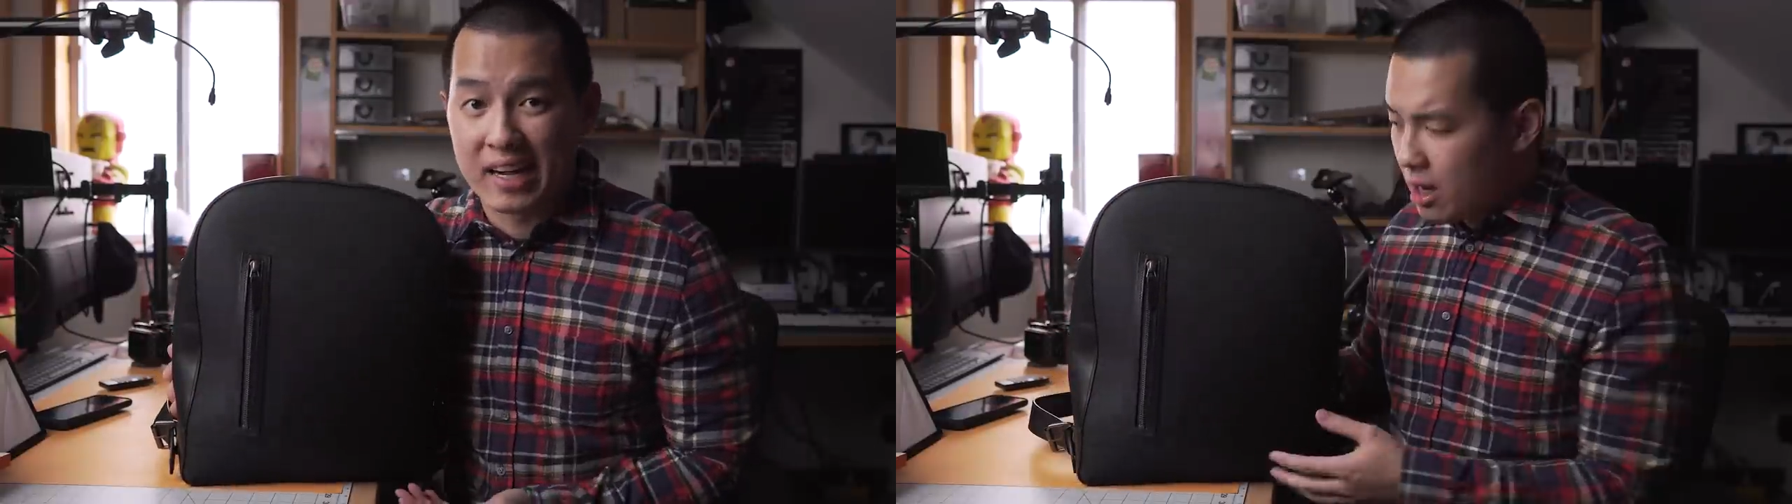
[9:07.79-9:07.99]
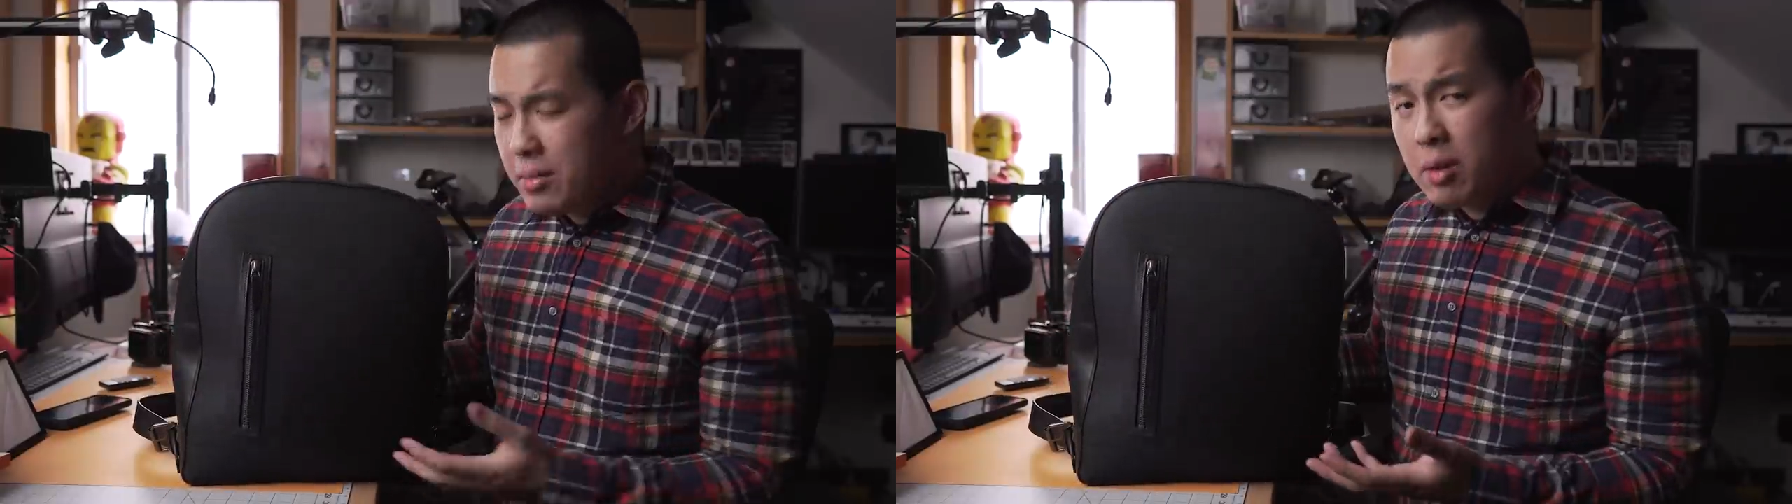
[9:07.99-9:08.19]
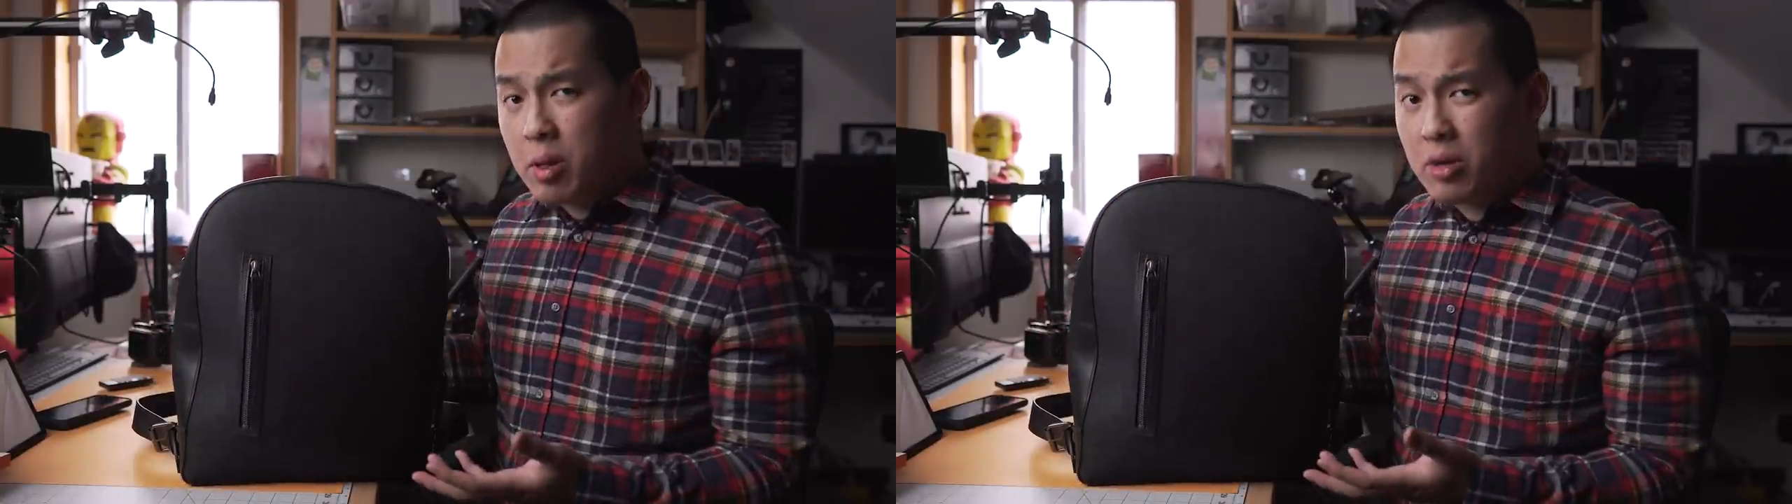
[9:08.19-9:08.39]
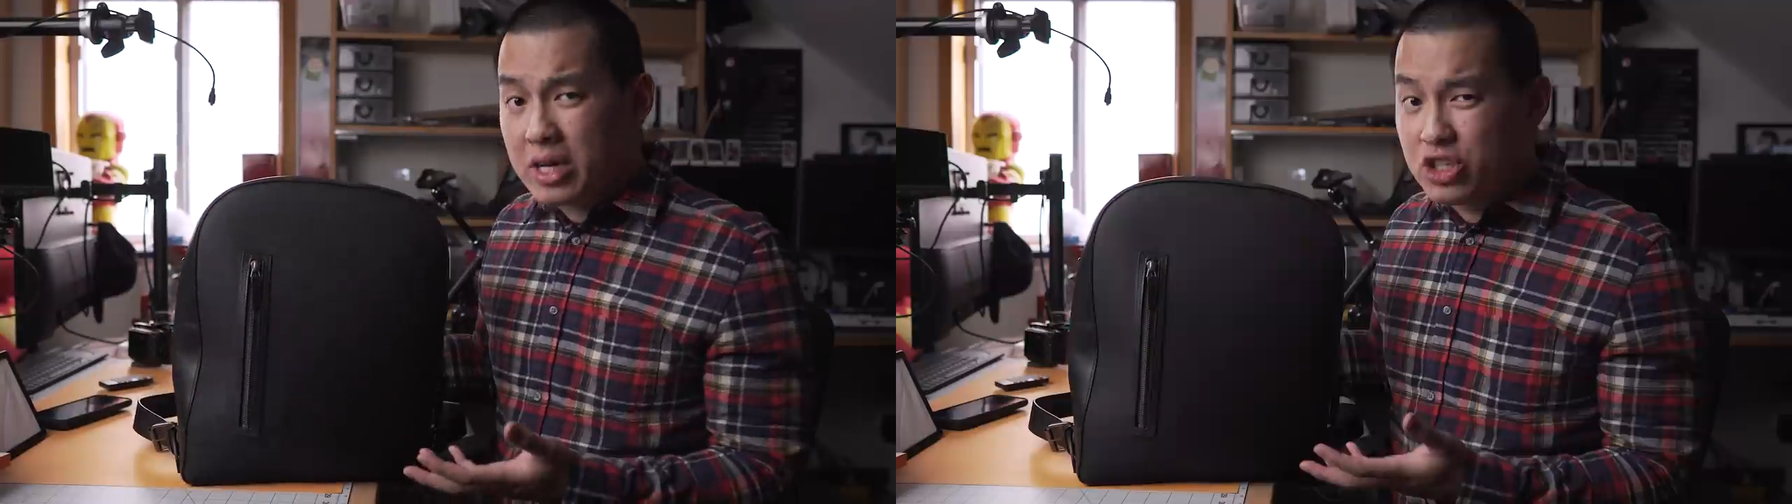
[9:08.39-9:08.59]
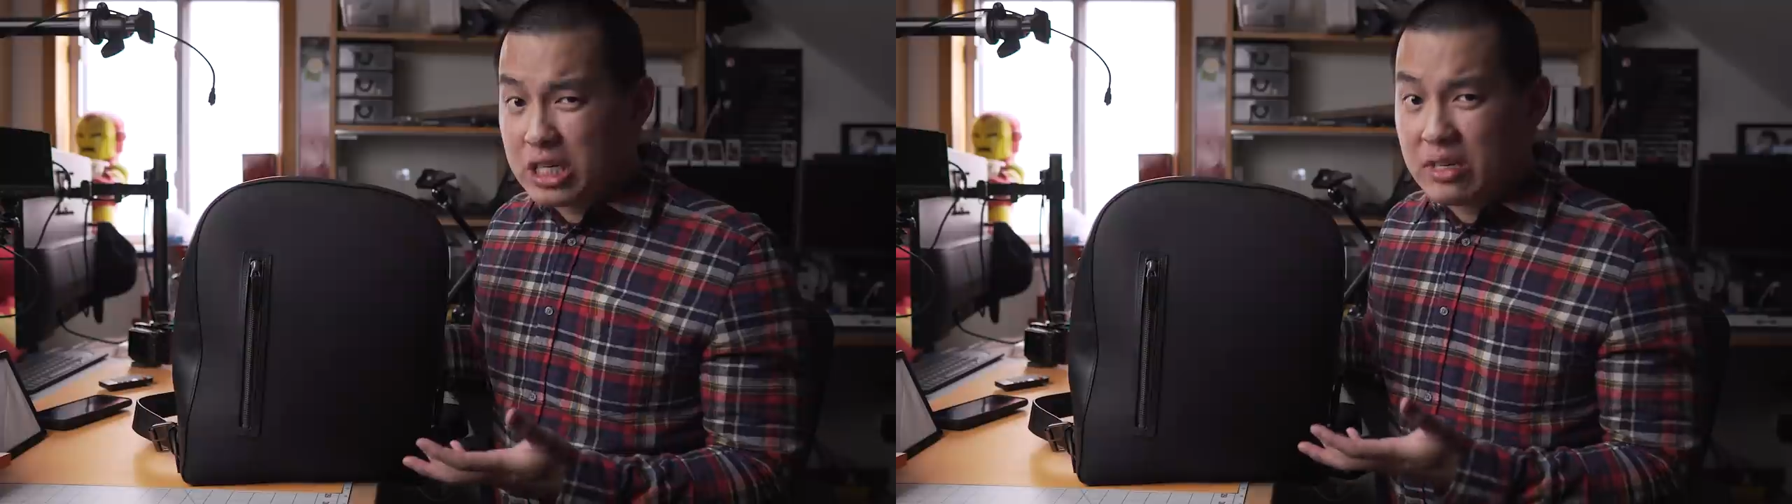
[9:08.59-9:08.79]
Not many people
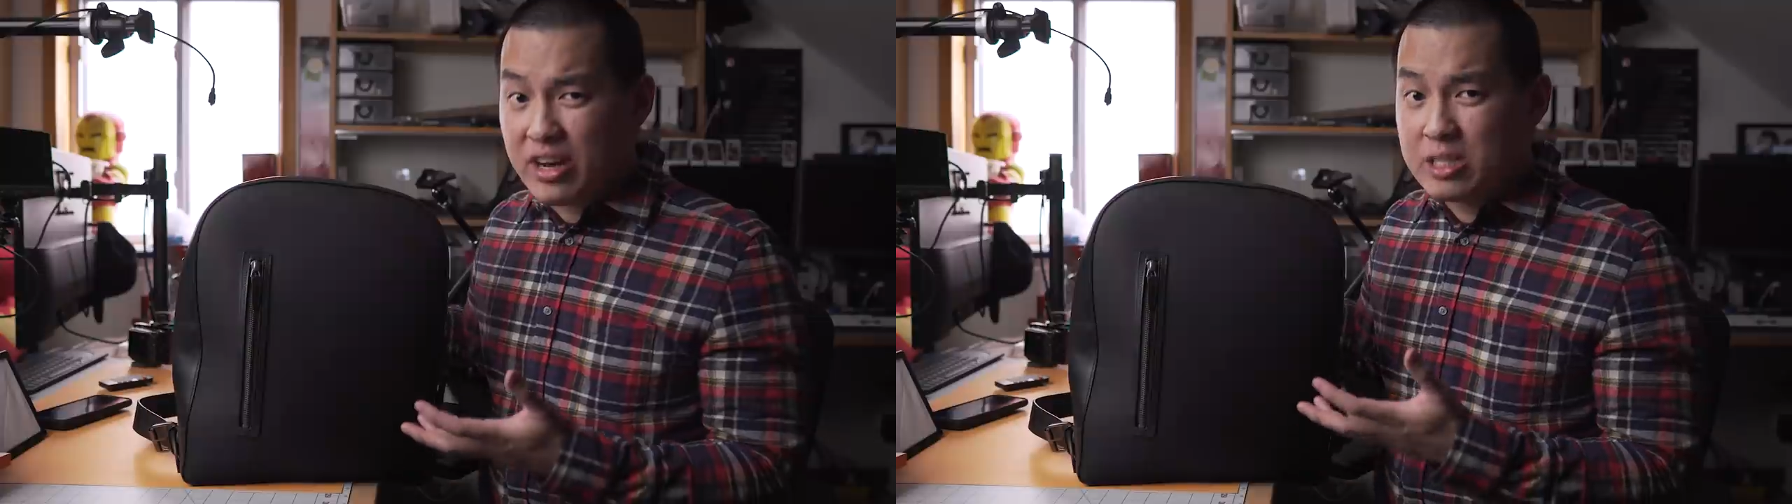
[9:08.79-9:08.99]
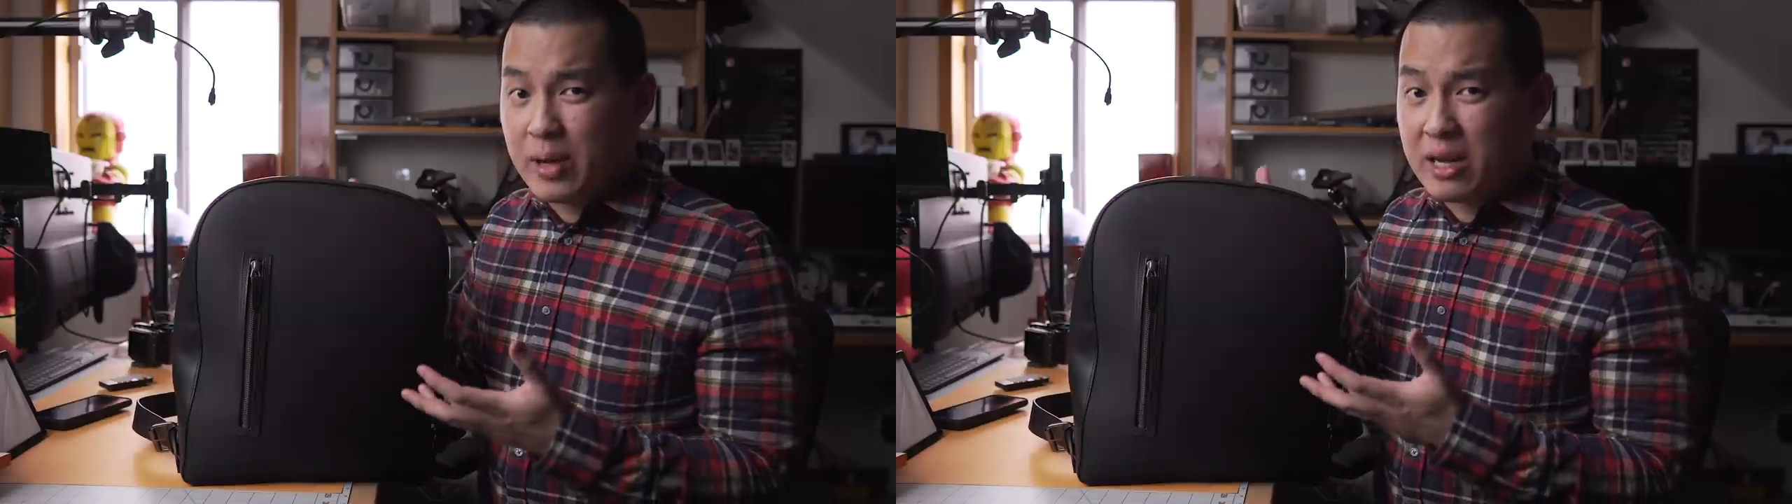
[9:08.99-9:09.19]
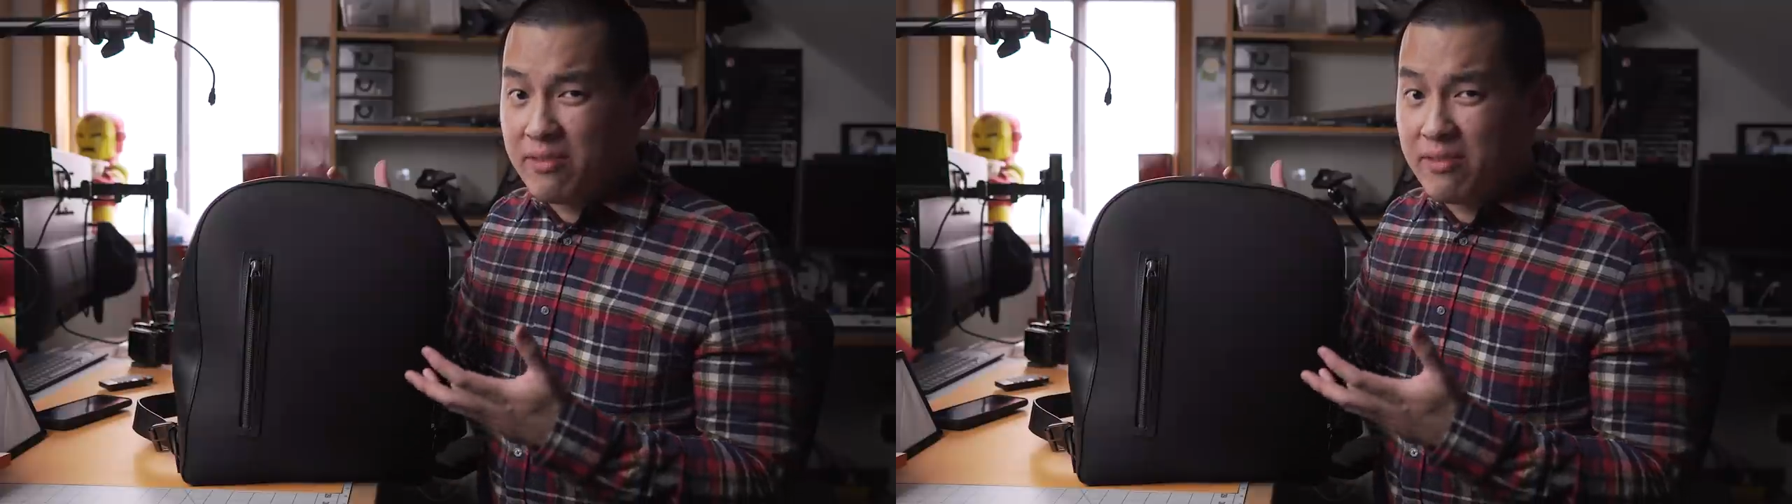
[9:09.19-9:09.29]
can justify spending